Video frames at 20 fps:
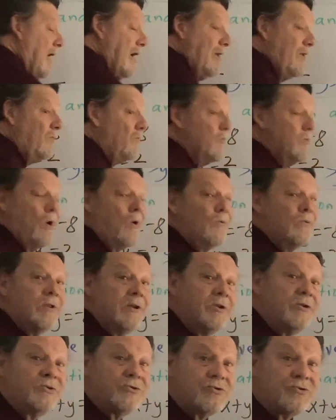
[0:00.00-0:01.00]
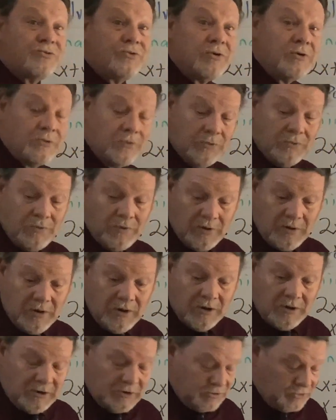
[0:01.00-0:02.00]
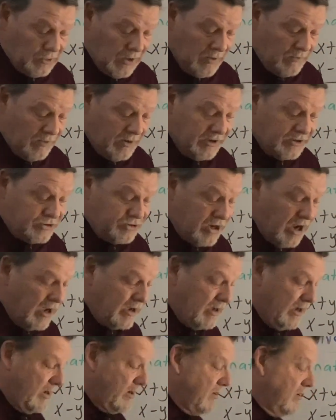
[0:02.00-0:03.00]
don't know that it's true, so I want to check it.